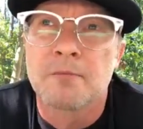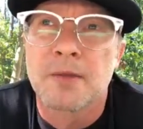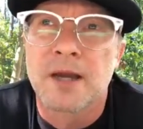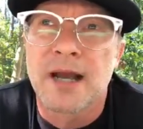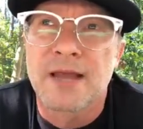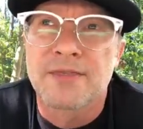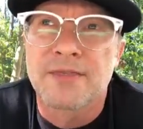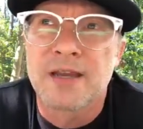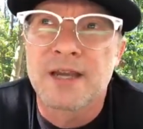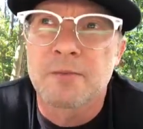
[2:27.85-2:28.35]

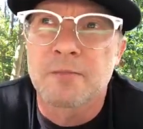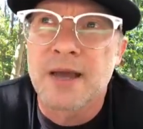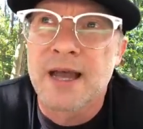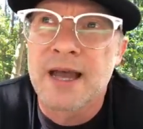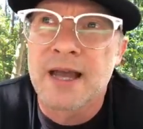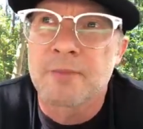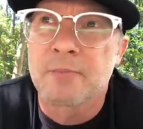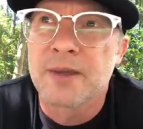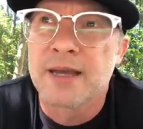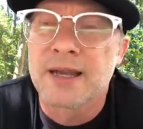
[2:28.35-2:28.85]
But I think
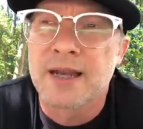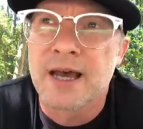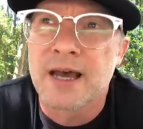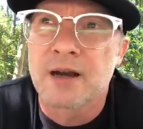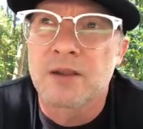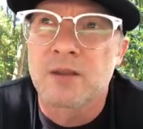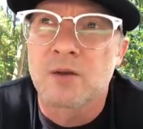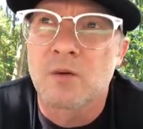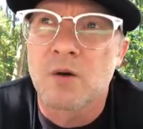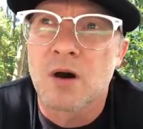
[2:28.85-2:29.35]
back being
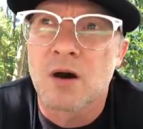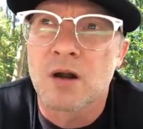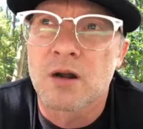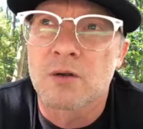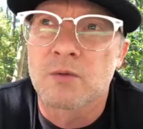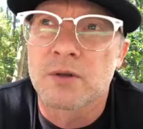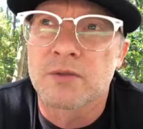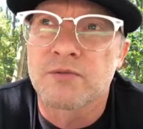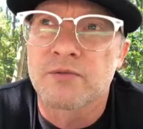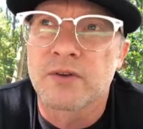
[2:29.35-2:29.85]
out on the
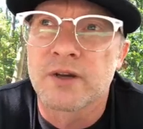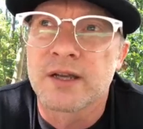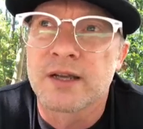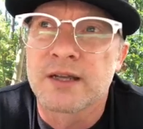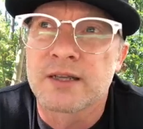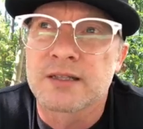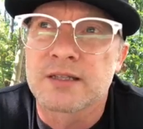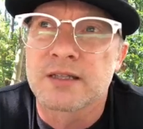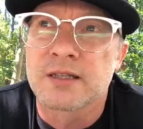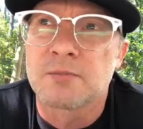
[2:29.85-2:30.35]
water with
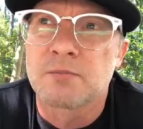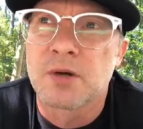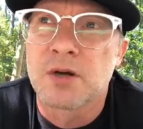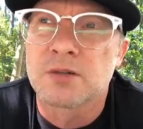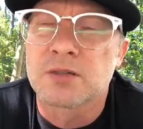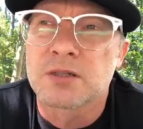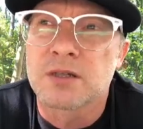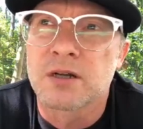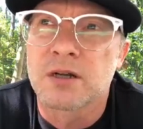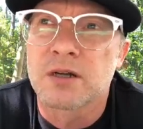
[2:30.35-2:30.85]
friends, and the
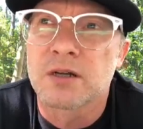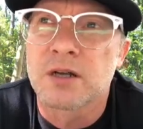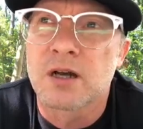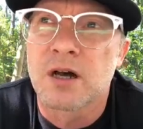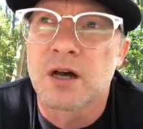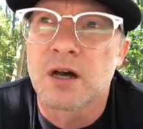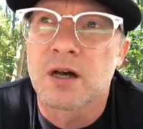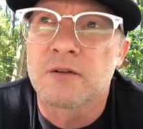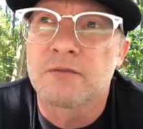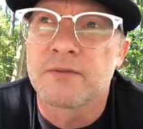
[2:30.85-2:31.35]
boat's turned
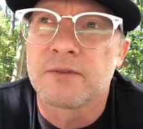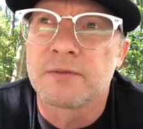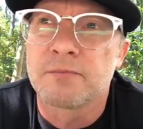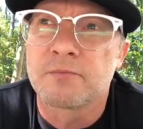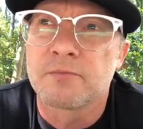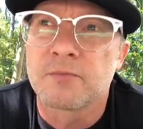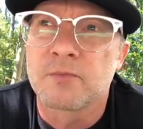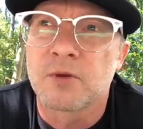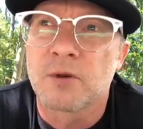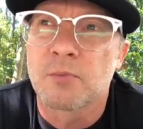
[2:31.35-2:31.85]
off, and
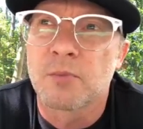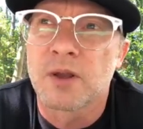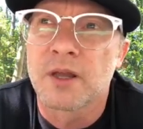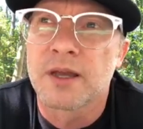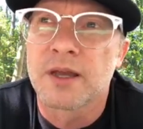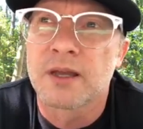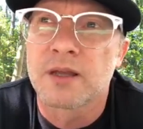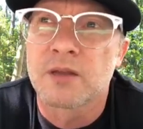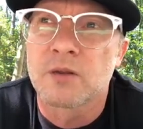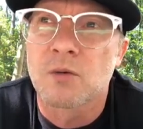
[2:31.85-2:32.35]
we're
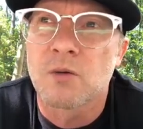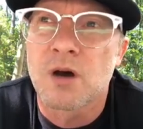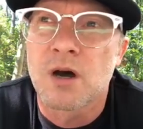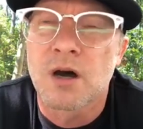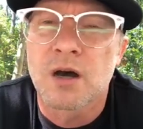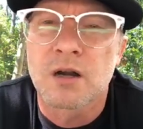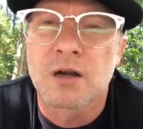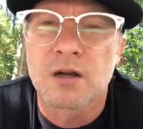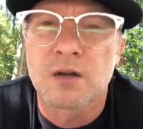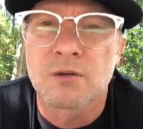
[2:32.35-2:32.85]
playing in the
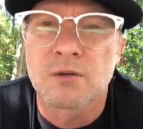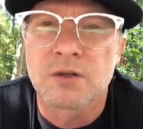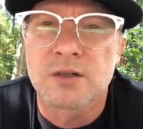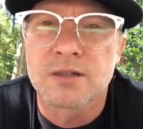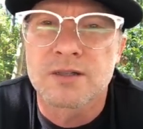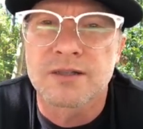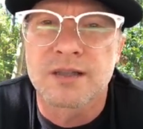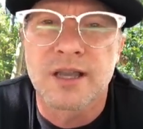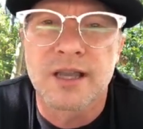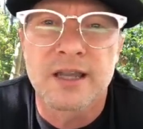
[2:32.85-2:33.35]
water, or we're
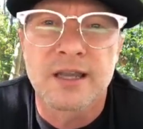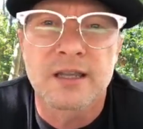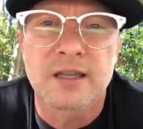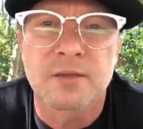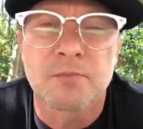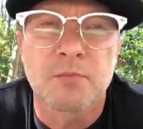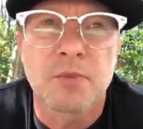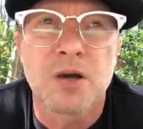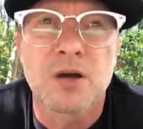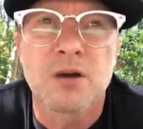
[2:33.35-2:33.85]
just laying in
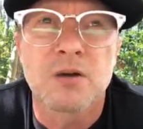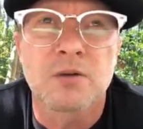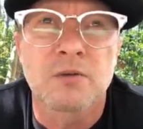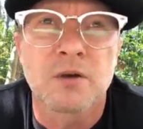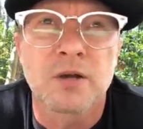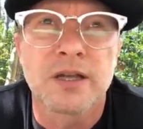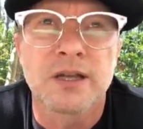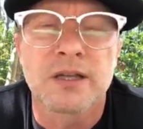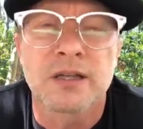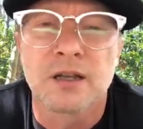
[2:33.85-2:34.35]
the boat,
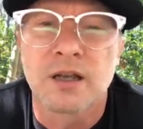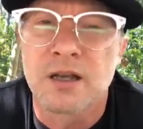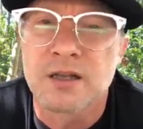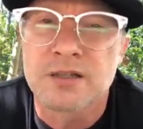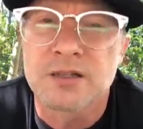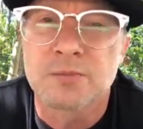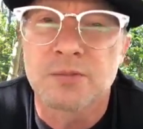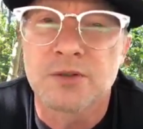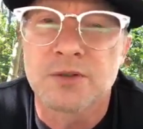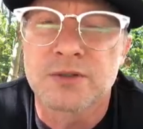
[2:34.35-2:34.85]
and we're eating
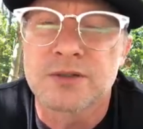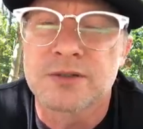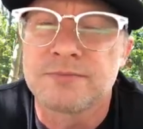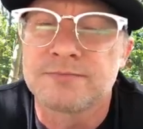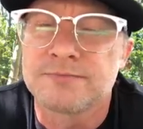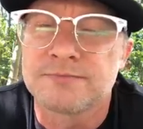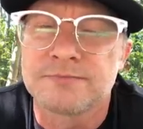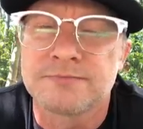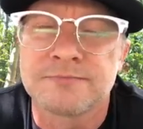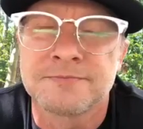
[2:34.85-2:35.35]
Lunchables.
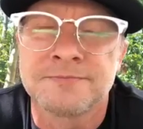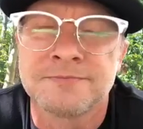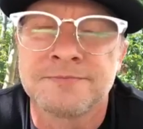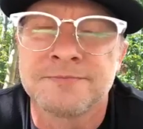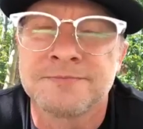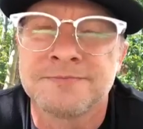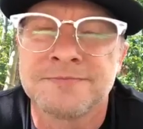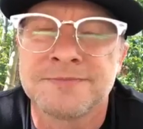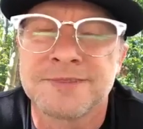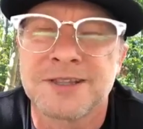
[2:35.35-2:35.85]

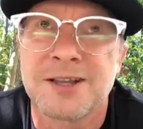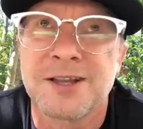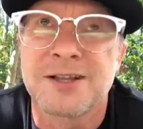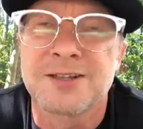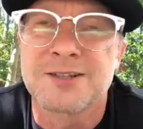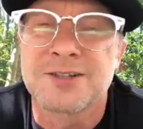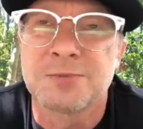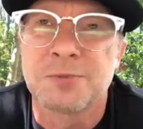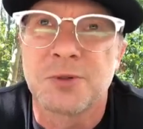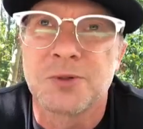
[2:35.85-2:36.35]

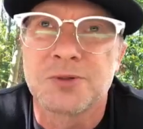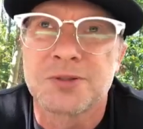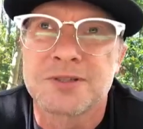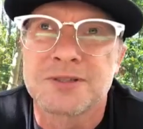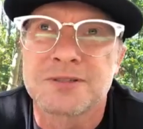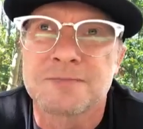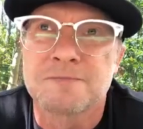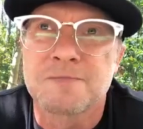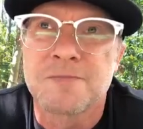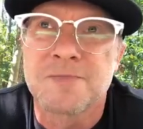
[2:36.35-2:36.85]
Lunchables.
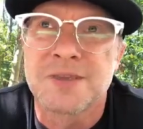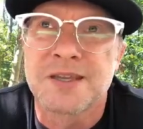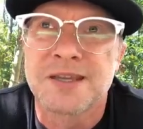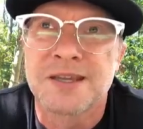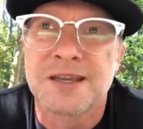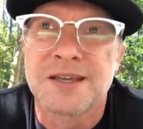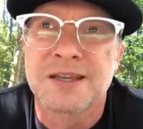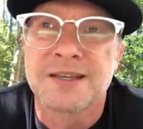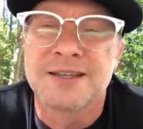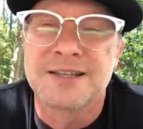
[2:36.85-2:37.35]

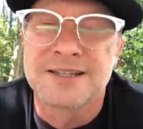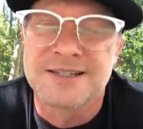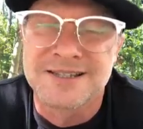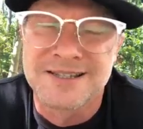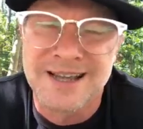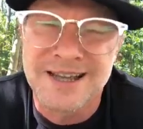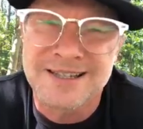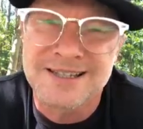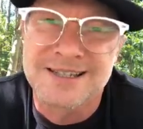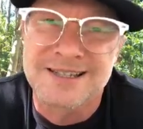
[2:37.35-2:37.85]
This
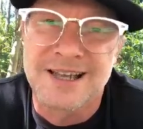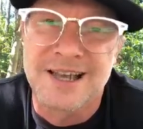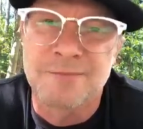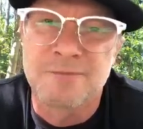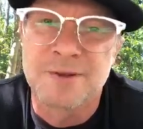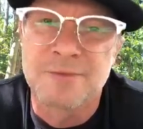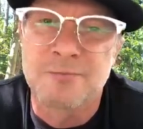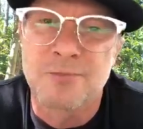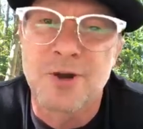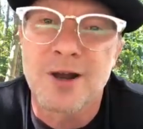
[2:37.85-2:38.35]
next
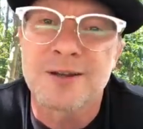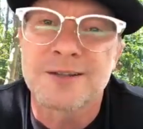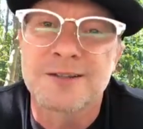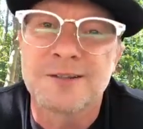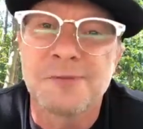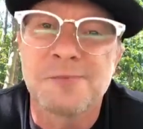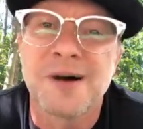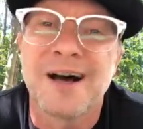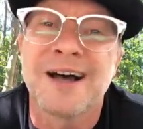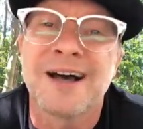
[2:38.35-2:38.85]
segment brought
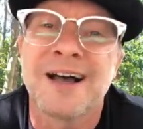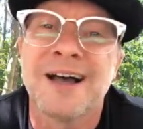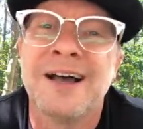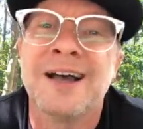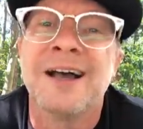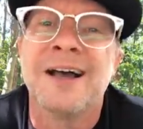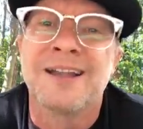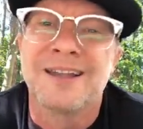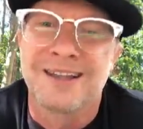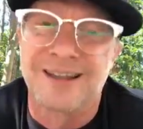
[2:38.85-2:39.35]
to you by
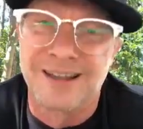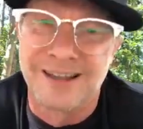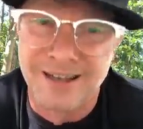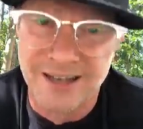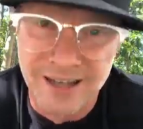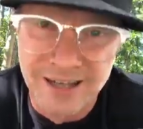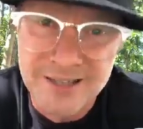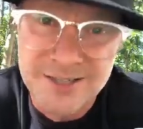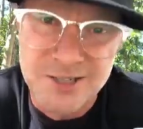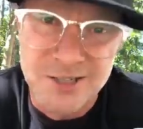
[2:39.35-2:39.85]

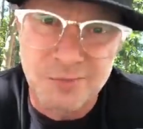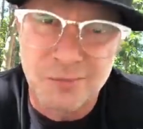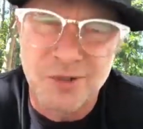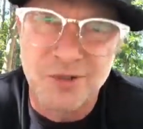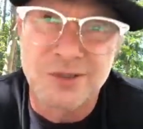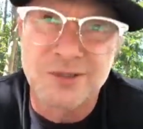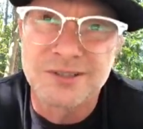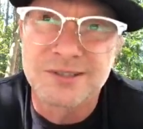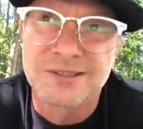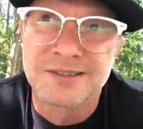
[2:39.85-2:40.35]

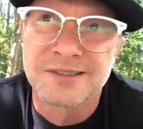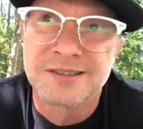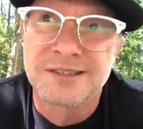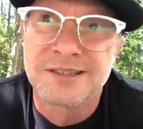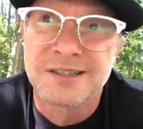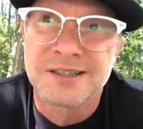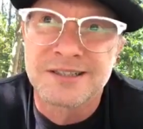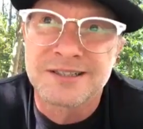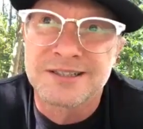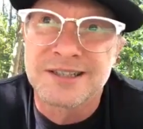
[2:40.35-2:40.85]
Lunchables.
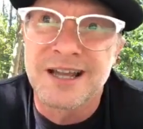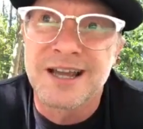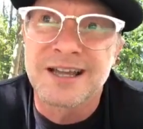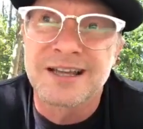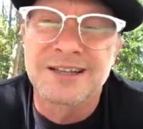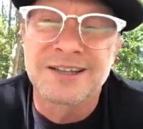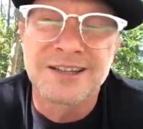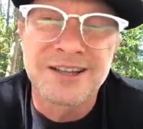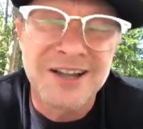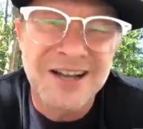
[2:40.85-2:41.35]
It's
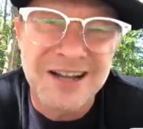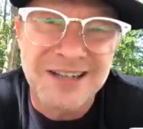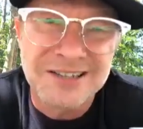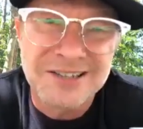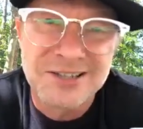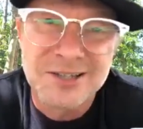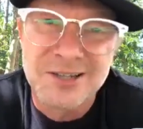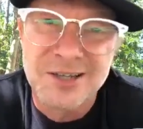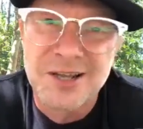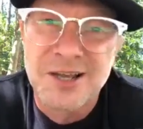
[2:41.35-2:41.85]
like
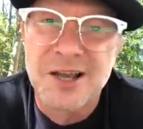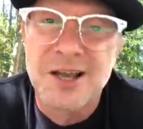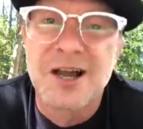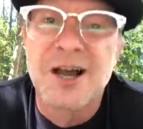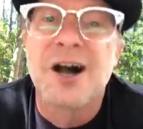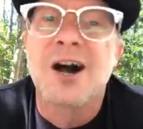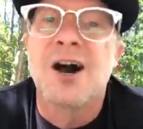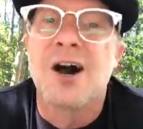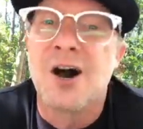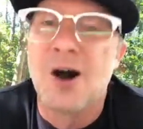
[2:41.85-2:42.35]
lunch,
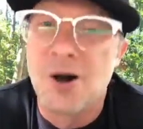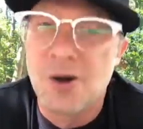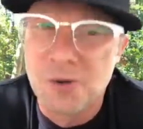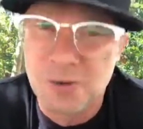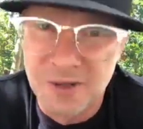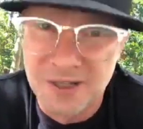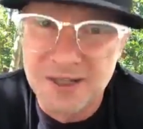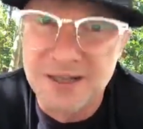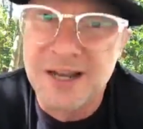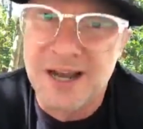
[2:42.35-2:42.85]

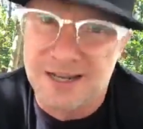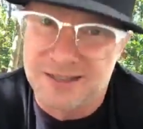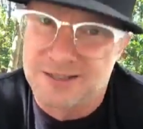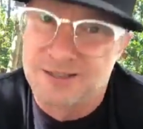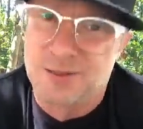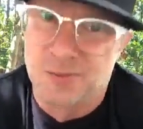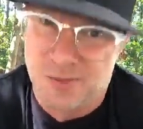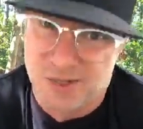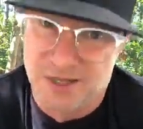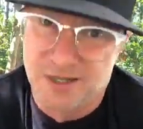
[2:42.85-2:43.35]
only not
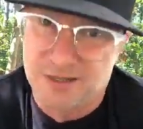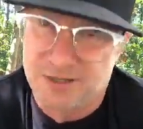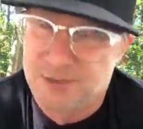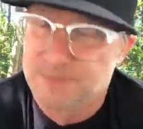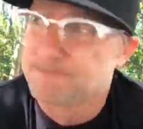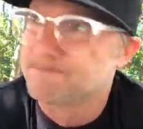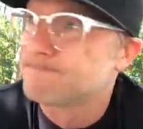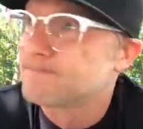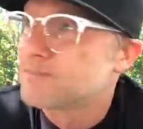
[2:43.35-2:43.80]
so much.